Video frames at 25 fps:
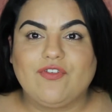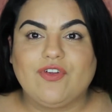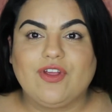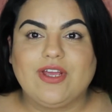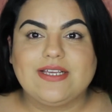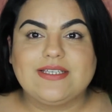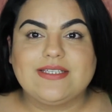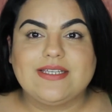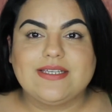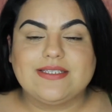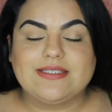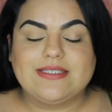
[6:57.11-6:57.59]
for
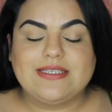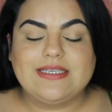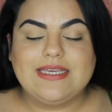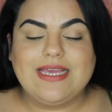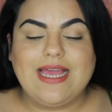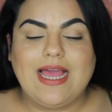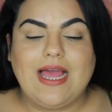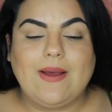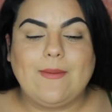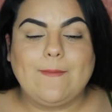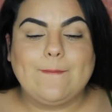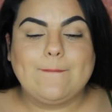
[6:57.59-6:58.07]
you guys to
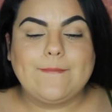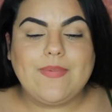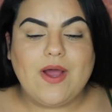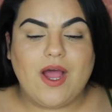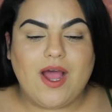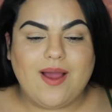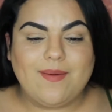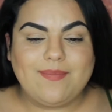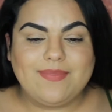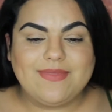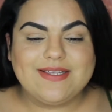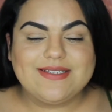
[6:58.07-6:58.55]
see how
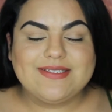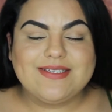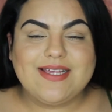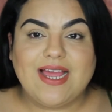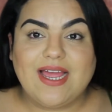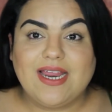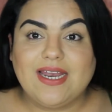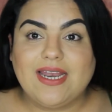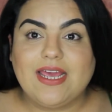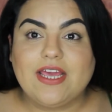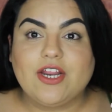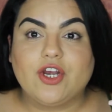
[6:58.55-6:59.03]
bomb this
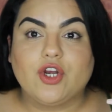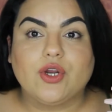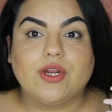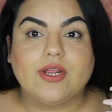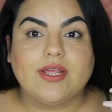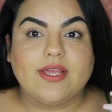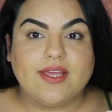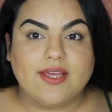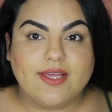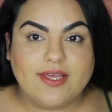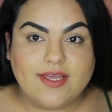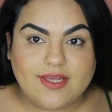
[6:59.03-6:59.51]

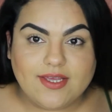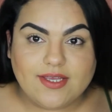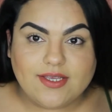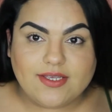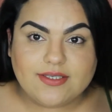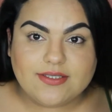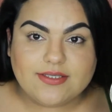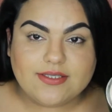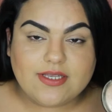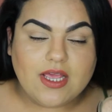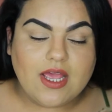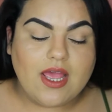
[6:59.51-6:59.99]
highlighter
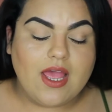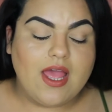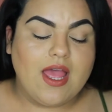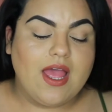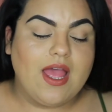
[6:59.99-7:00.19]
is.